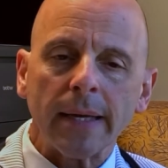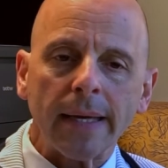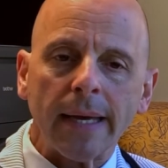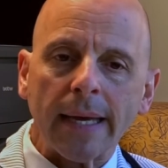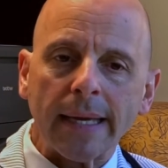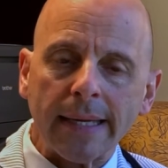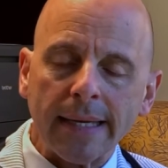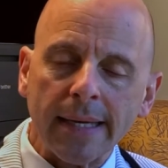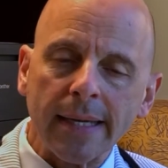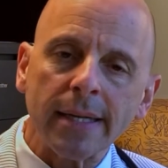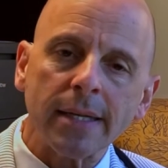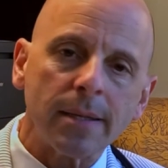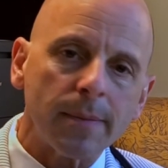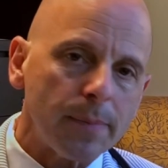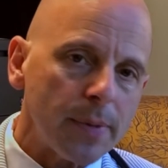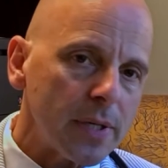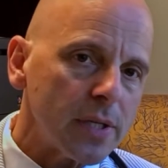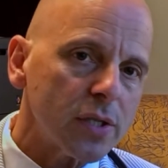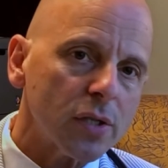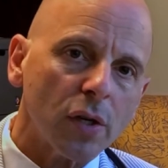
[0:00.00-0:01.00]
Again, it
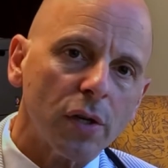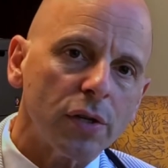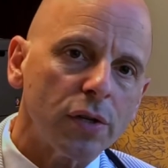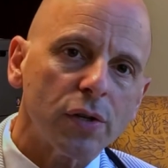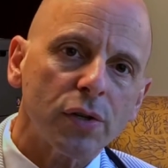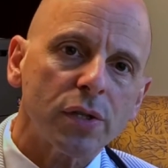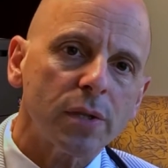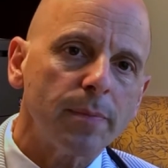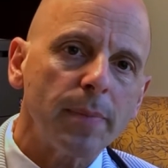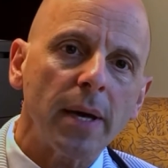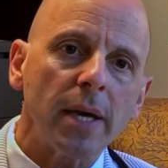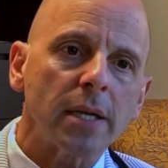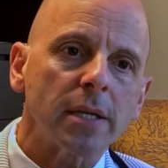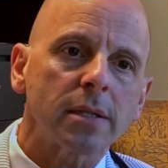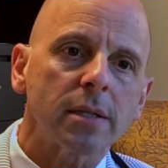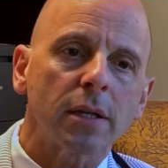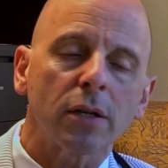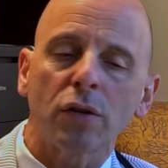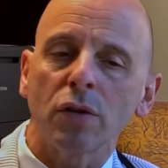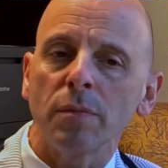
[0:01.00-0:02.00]
depends on your
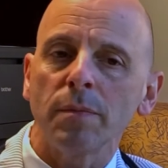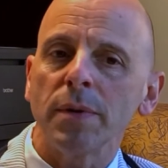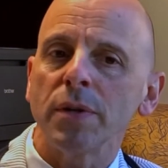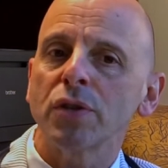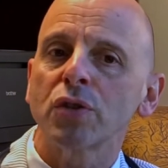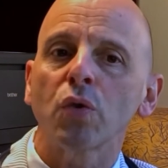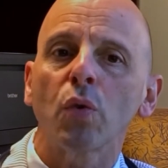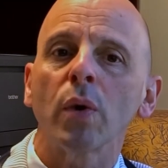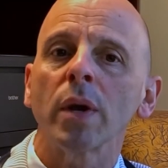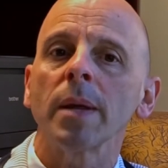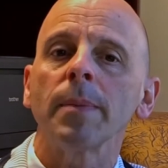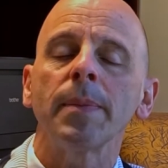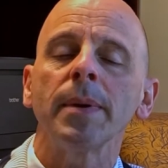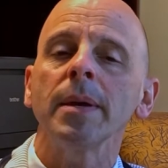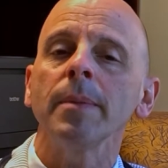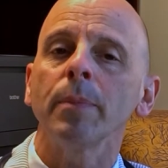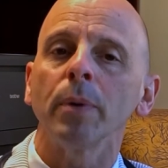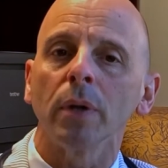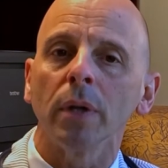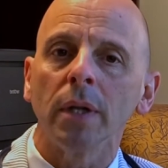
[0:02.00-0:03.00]
space. It could be 20
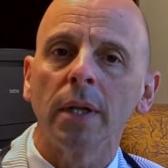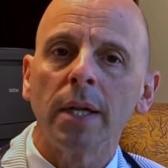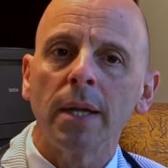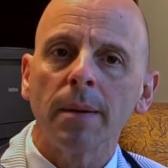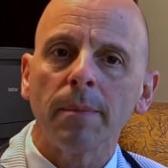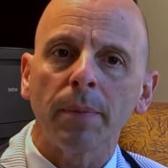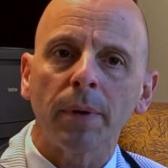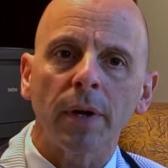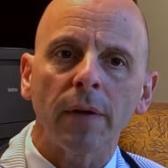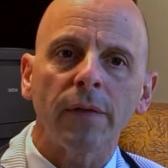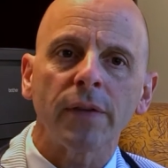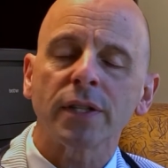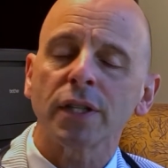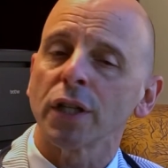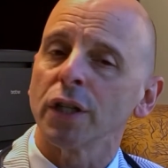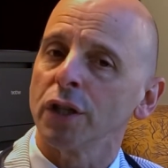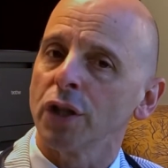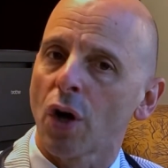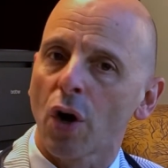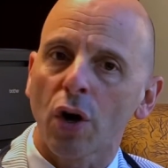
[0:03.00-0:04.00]
people, but if it's a
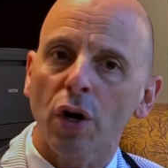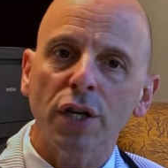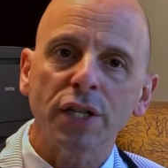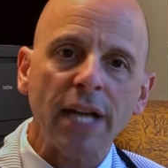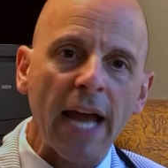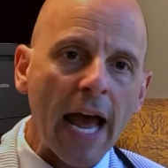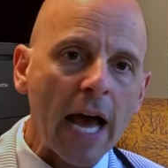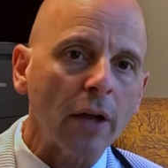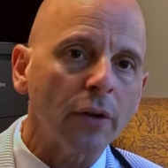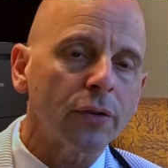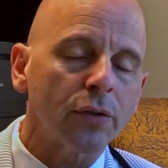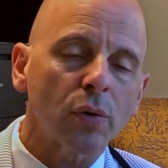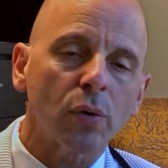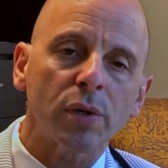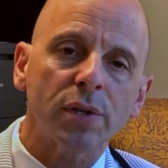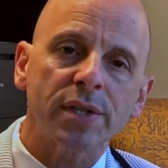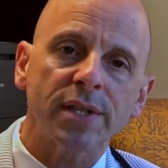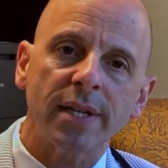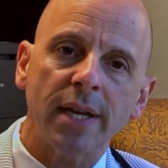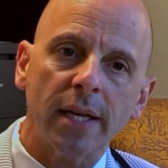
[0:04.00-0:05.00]
large
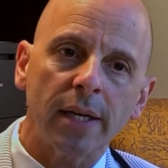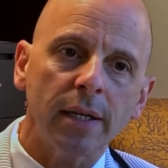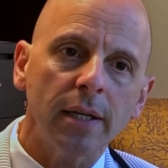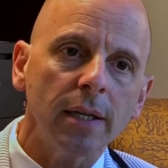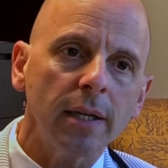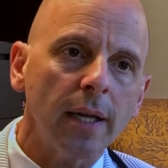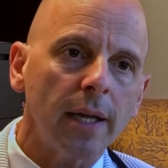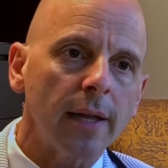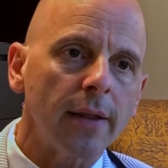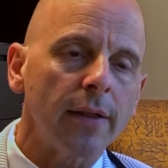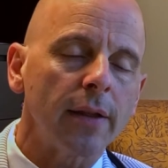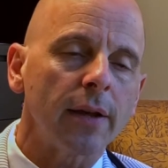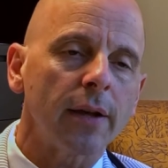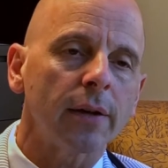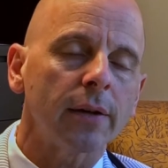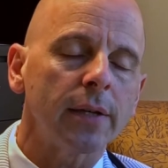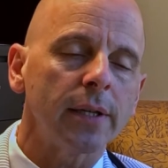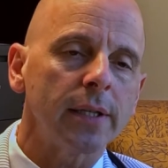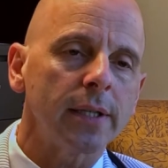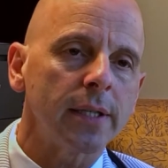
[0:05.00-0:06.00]
outdoor setting and
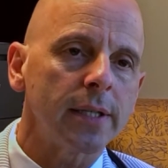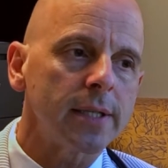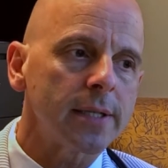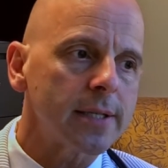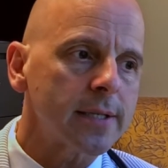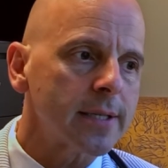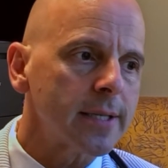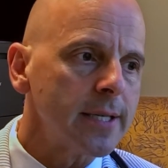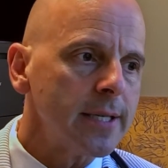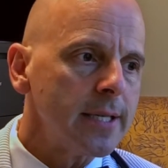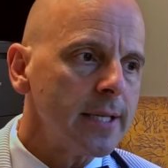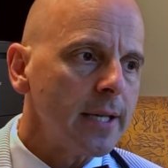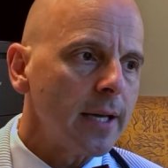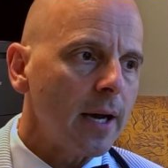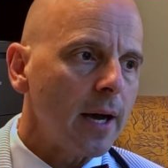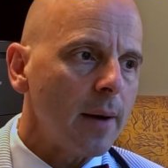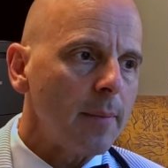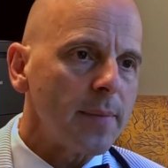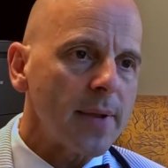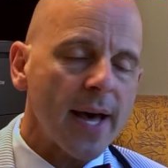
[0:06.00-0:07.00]
there is
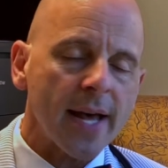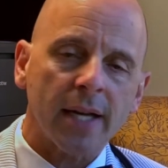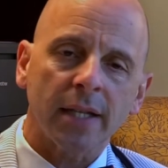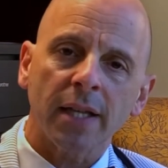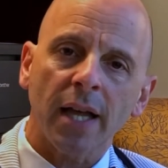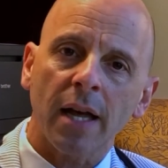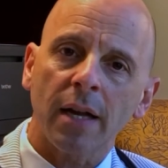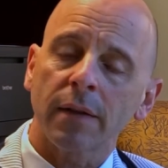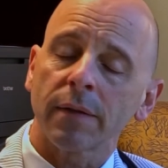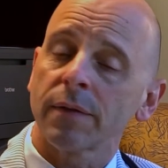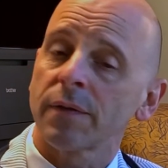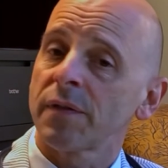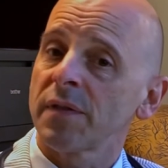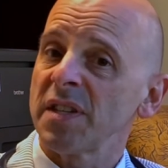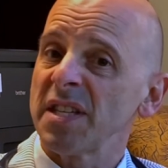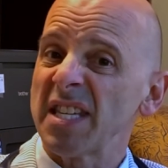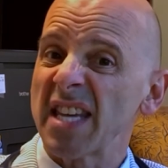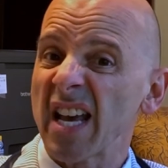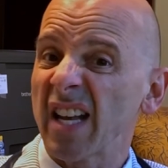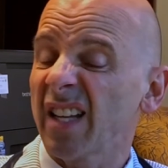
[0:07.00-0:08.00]
not a lot of
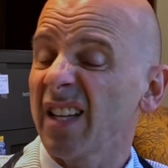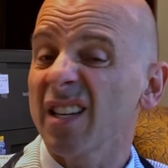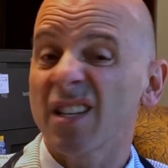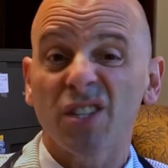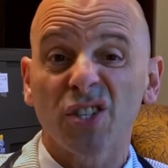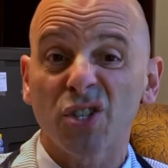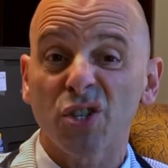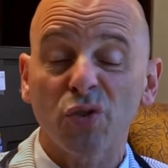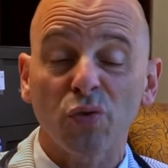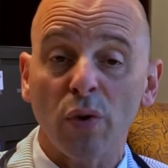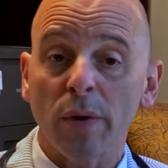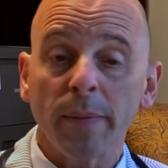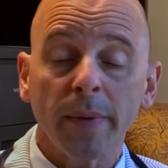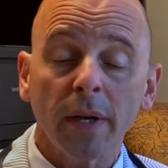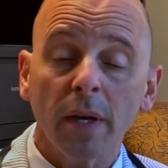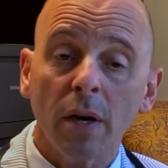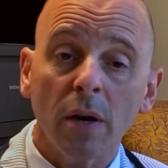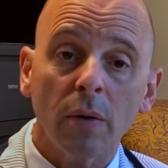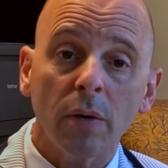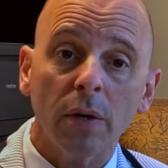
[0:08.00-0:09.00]
yelling and
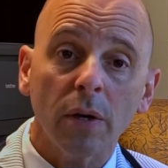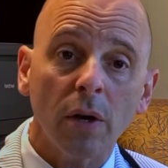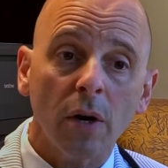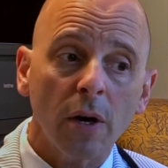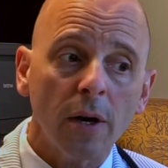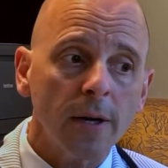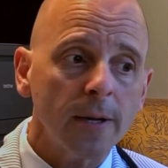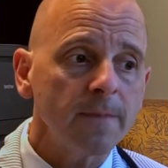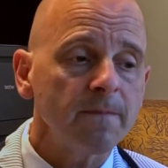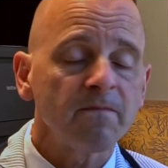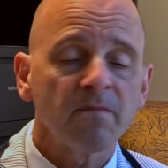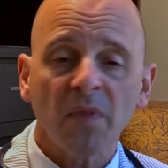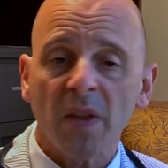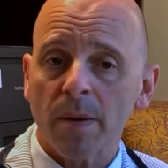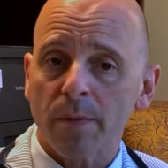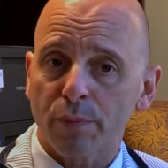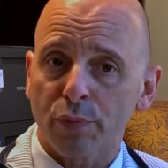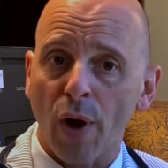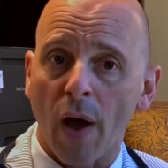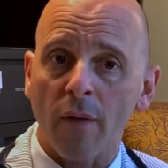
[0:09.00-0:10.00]
screaming going on,
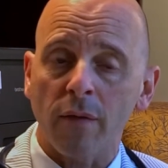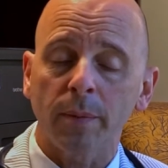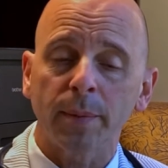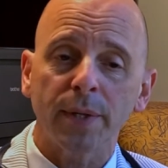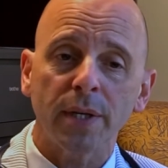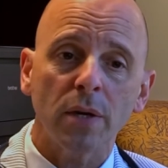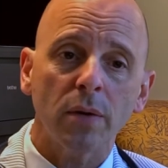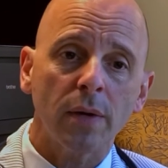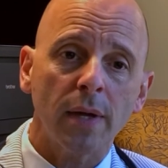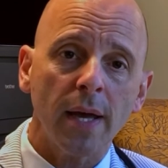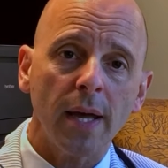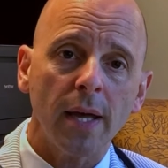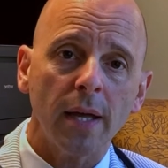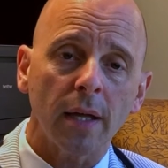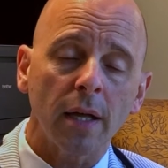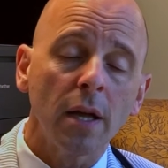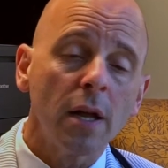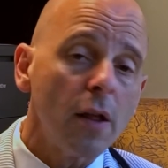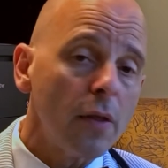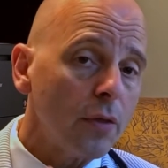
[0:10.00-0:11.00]
probably
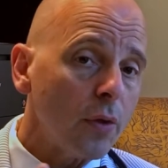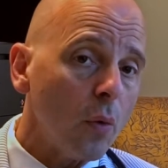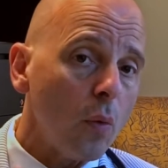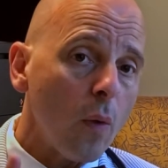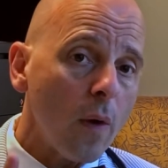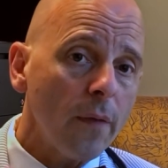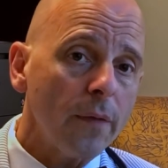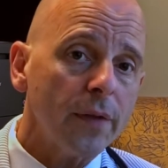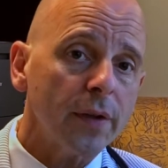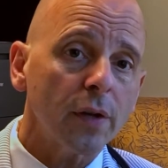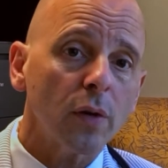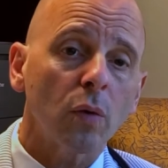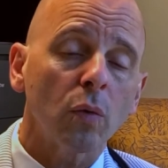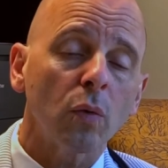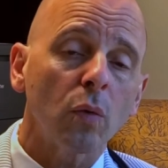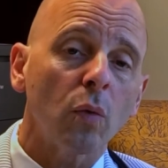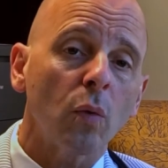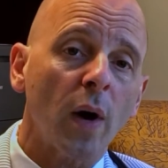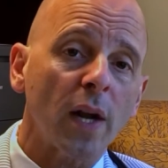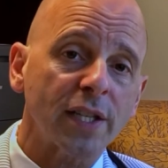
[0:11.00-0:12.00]
okay. The one thing
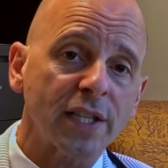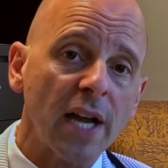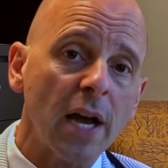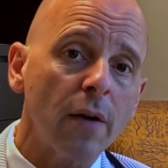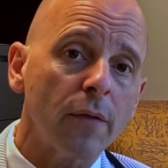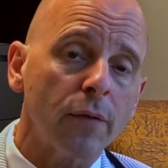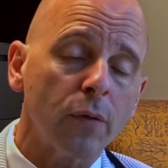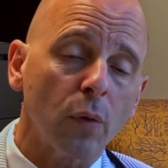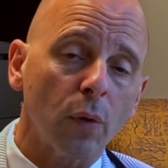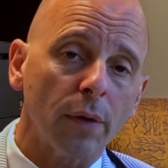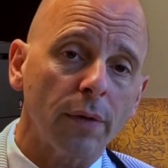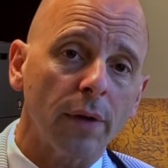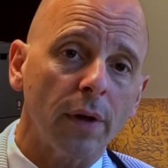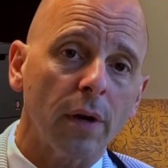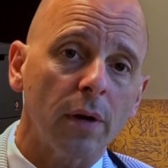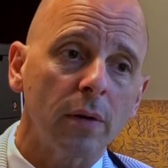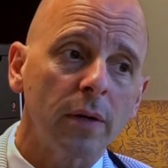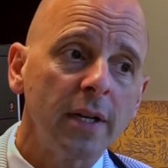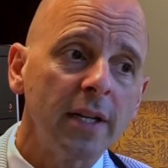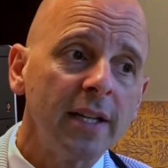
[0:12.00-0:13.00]
to watch out for,
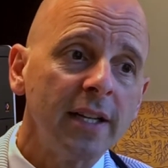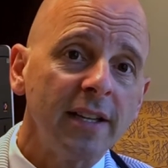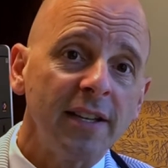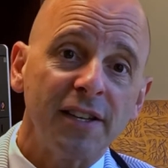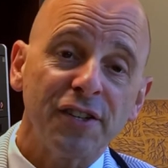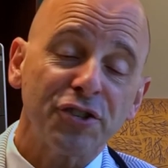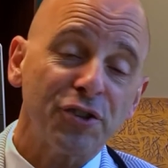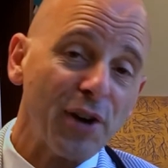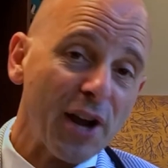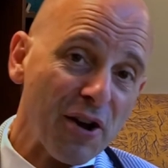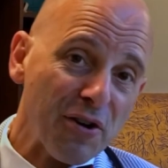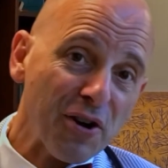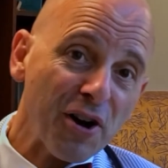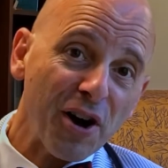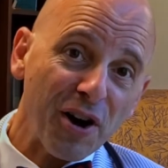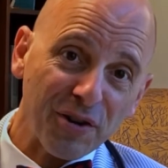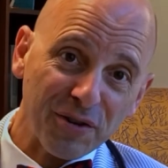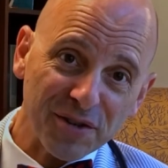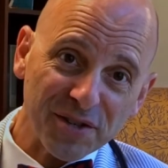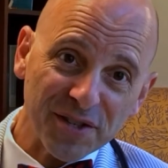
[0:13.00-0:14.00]
though, is your
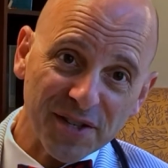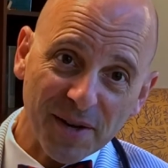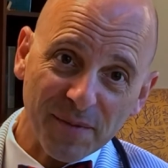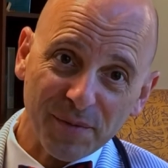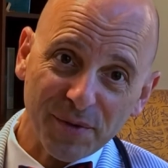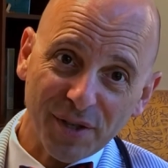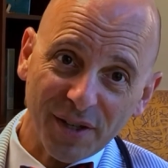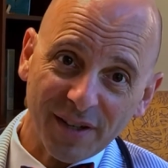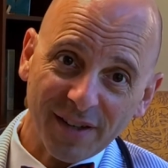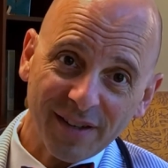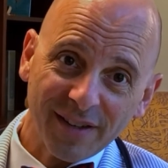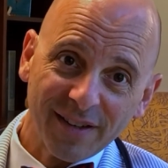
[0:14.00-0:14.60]
alcohol consumption,